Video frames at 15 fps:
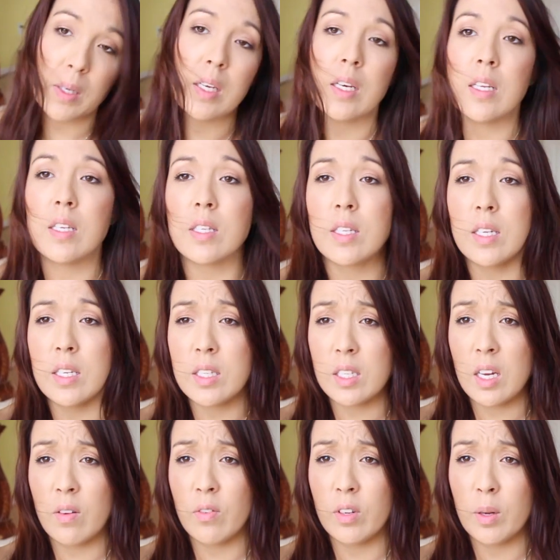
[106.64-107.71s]
because it's
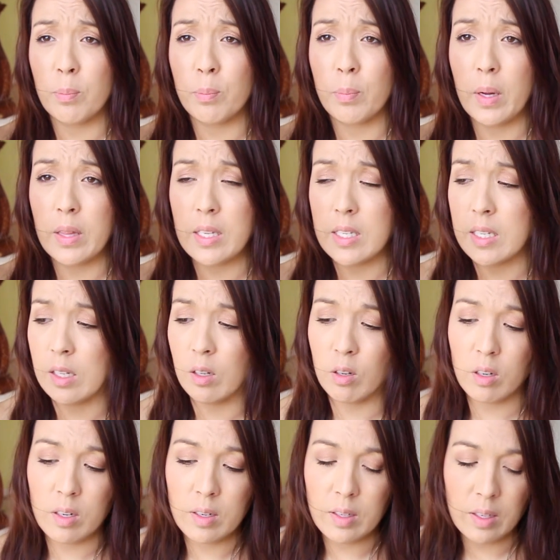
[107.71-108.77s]
covered up by the
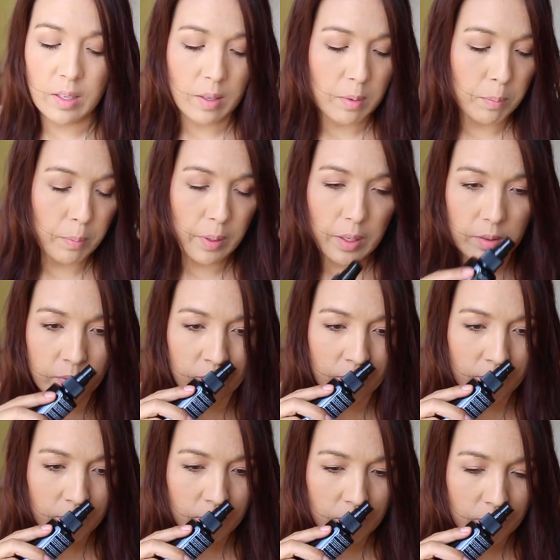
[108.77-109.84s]
sticker, but
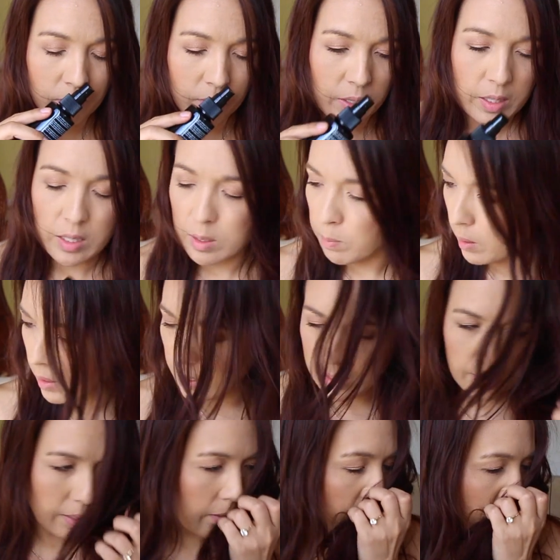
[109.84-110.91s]
it
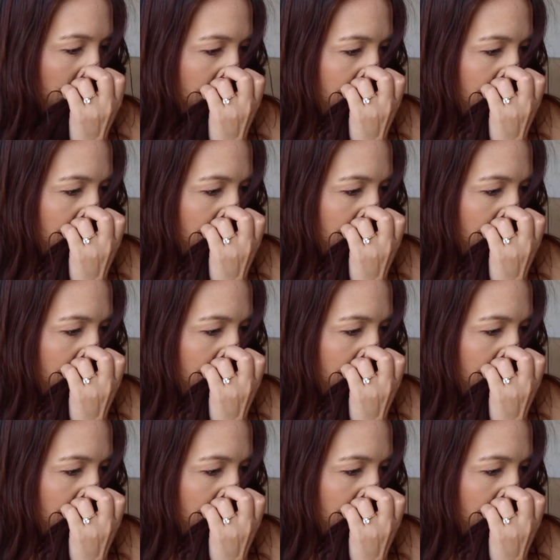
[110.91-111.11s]
smells like,